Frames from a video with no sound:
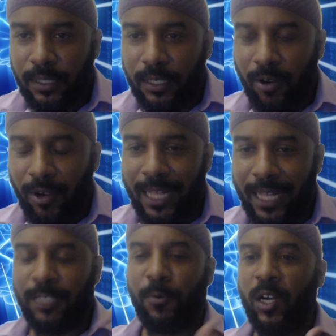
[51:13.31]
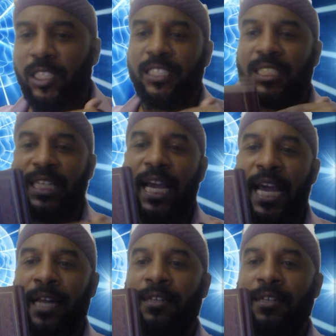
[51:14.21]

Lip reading: Okay, this book just said